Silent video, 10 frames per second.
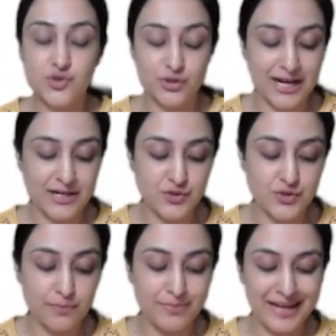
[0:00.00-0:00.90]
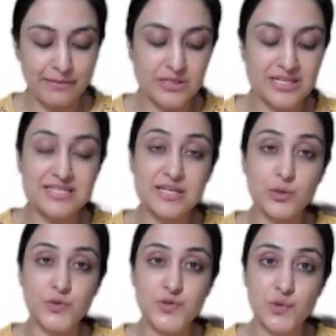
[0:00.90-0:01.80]
So that is your primary
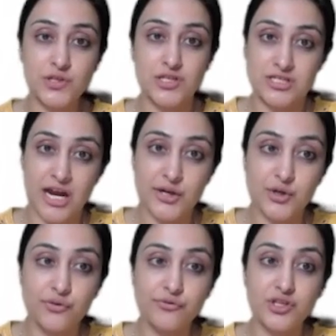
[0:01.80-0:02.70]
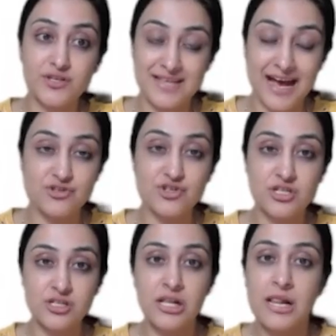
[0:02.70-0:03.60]
sequence. You want to start off with a
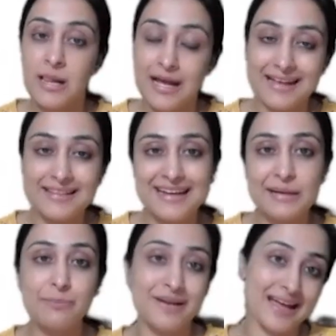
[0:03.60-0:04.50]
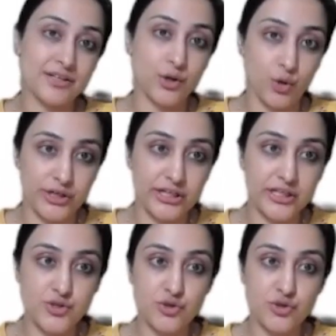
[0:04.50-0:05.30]
sagittal and then plan accordingly.